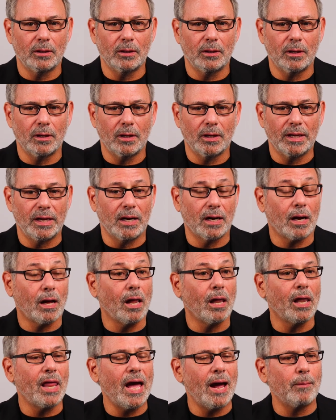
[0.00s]
a
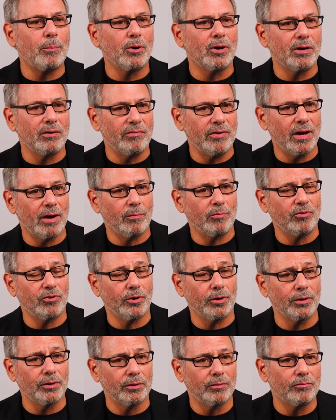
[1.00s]
collaborative
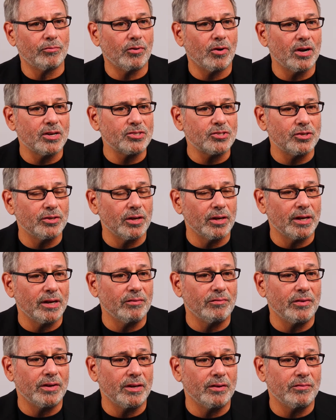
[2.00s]
effort for us
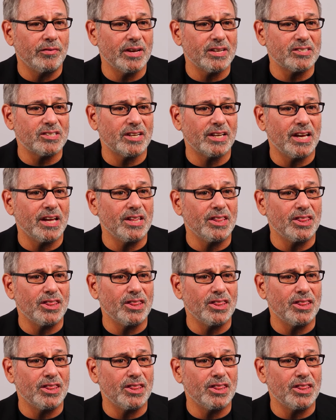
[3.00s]
to investigate